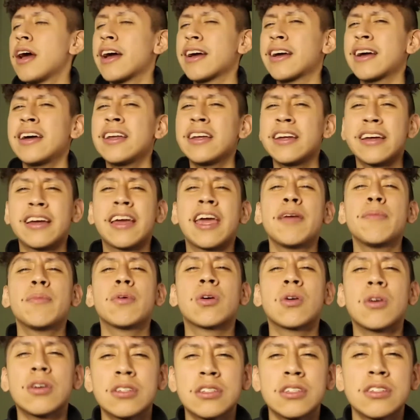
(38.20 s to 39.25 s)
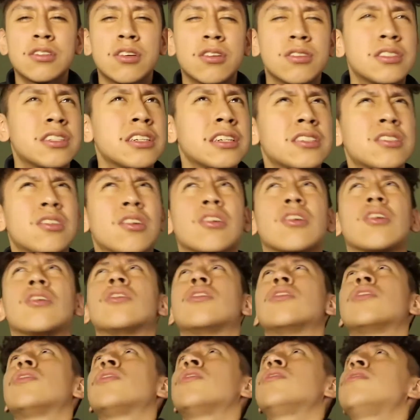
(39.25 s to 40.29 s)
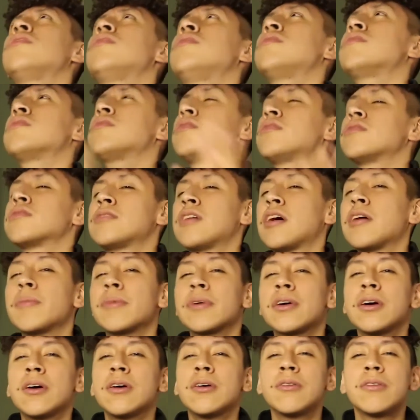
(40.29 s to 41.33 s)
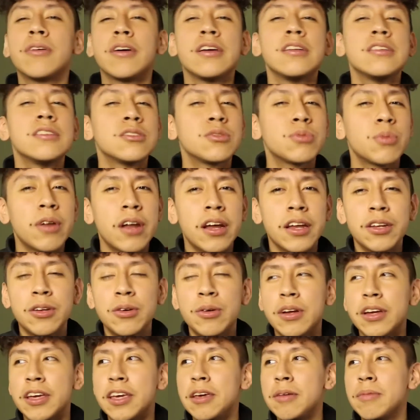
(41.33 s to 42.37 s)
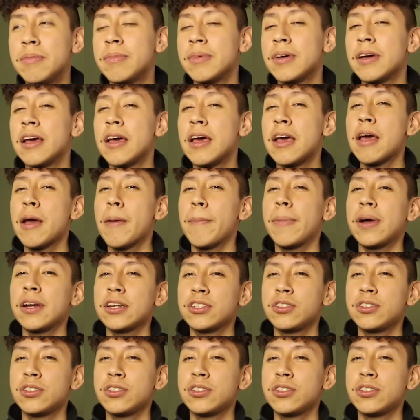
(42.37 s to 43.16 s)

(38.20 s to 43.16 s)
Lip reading: kind of came across this on TikTok a long time ago, and this is what I do to keep my